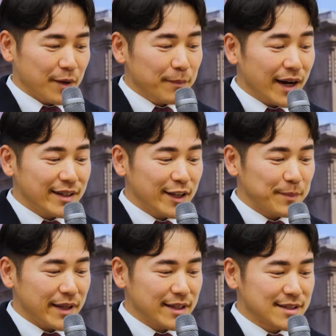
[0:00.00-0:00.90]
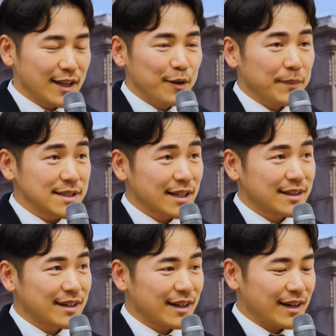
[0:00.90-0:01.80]
My name is
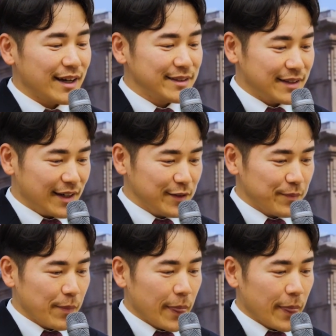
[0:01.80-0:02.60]
Masataka Aita